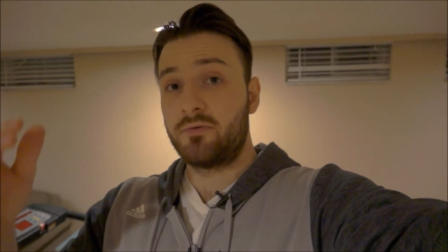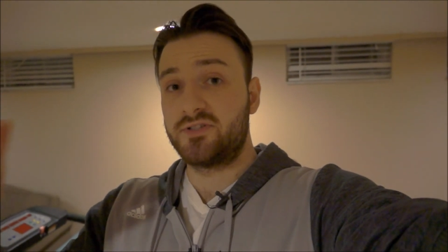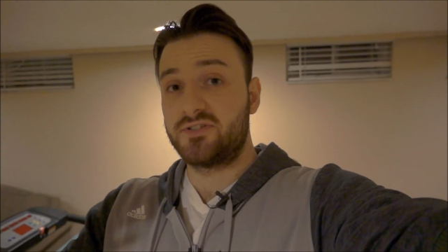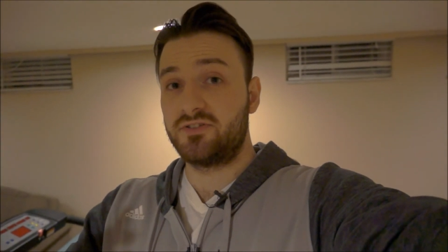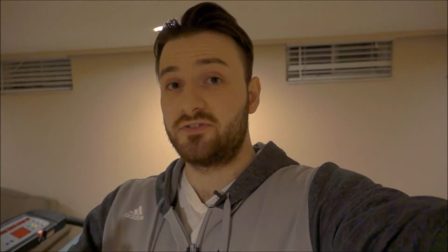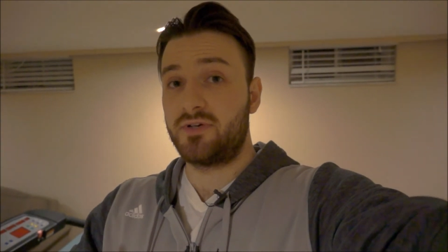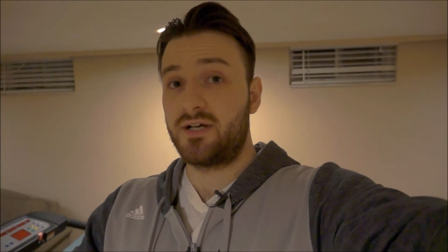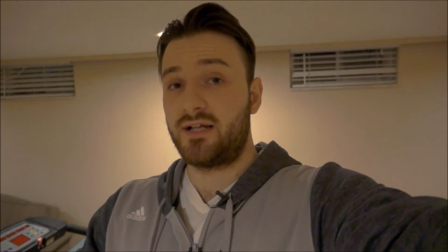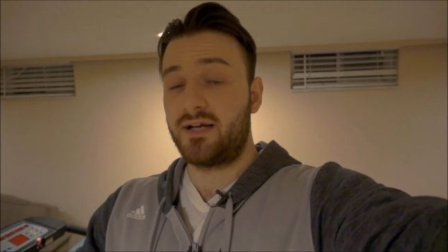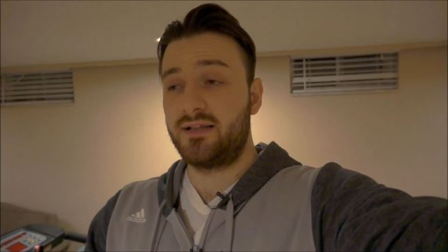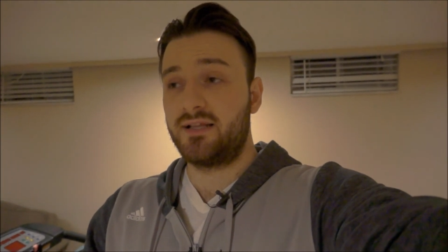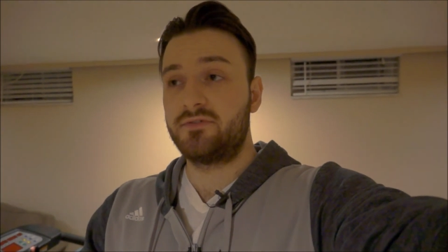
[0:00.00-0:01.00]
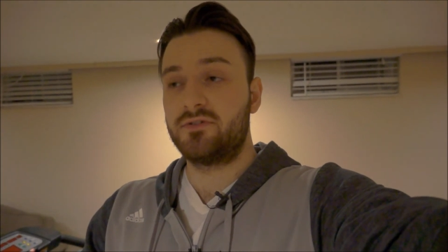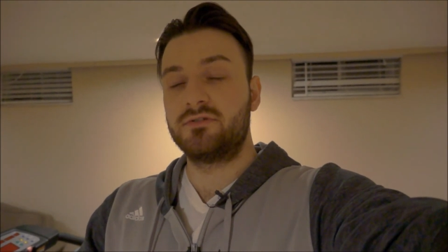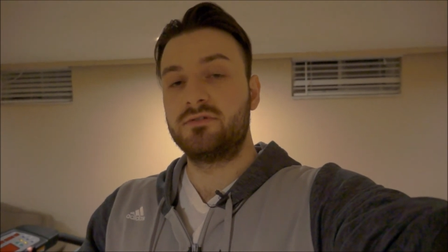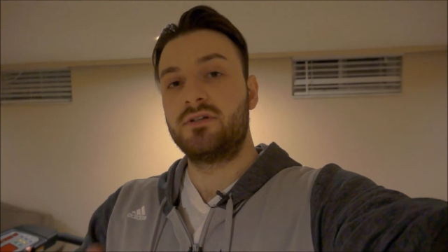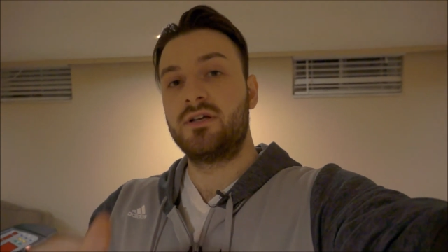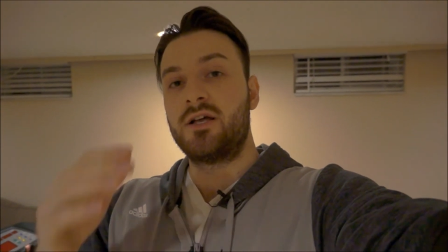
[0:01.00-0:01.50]
returned to a high
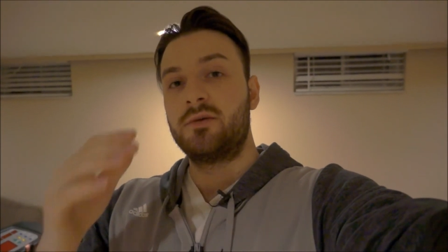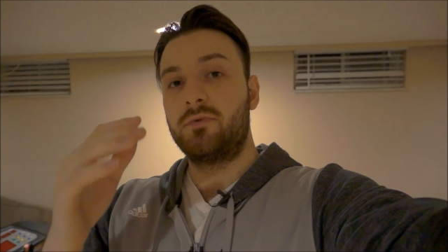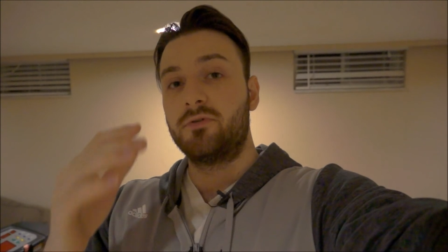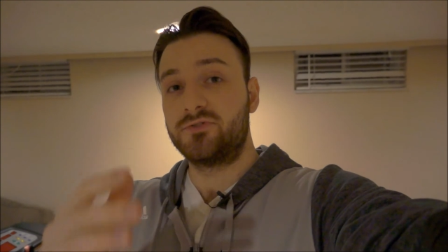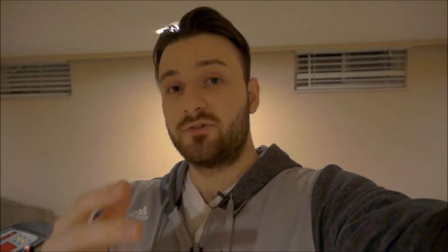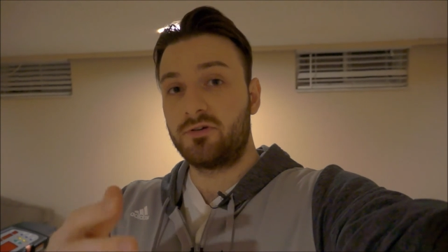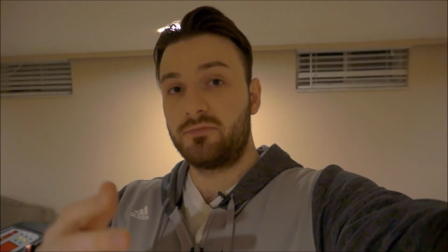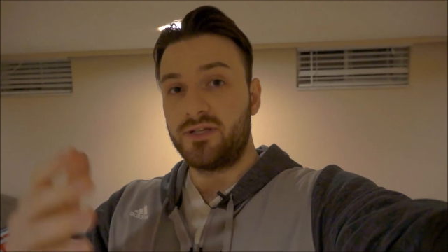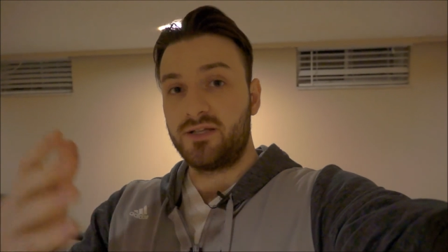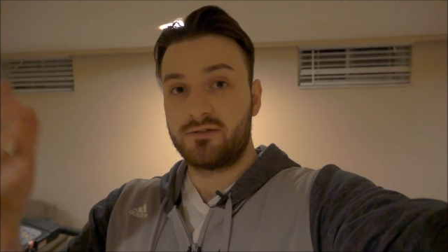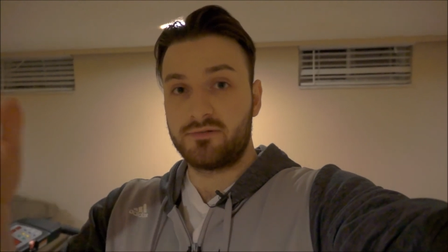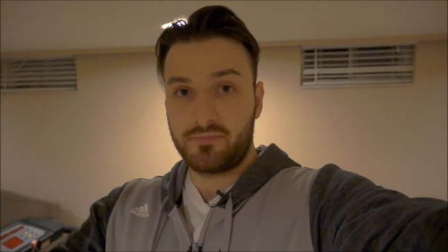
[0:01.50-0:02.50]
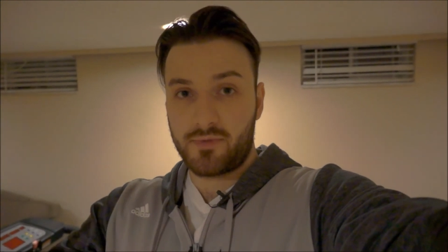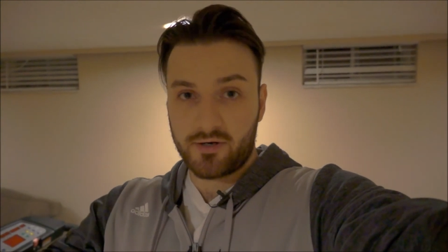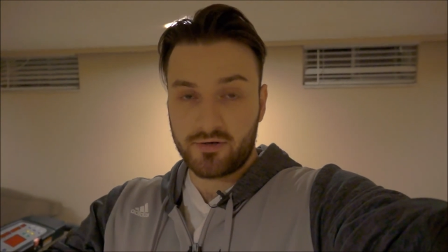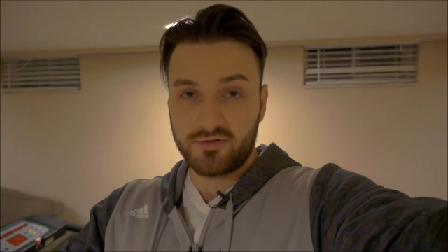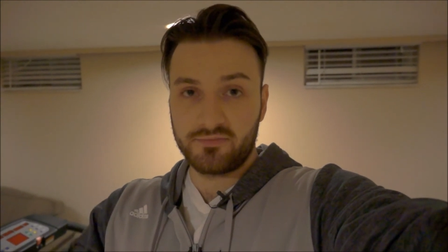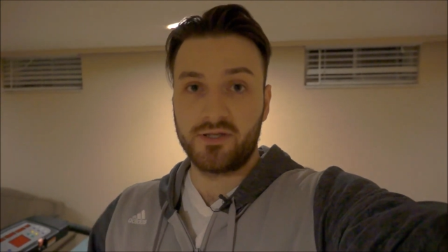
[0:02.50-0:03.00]
level, most notably
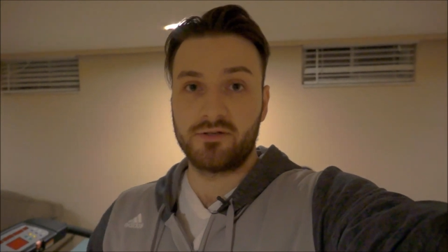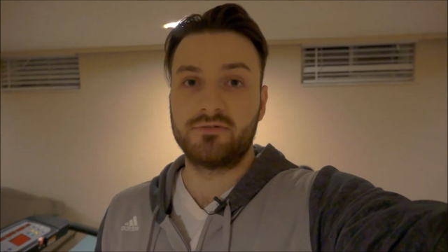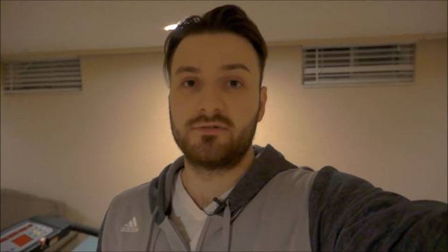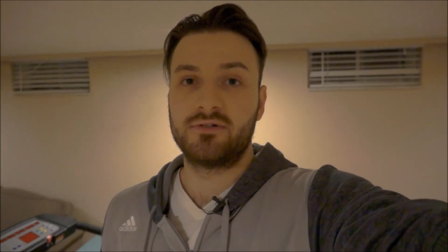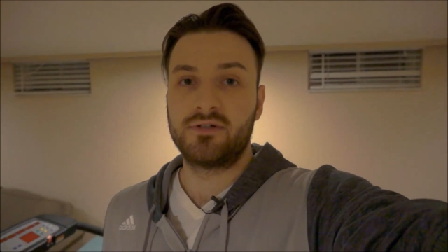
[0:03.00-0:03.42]
Mario Lemieux.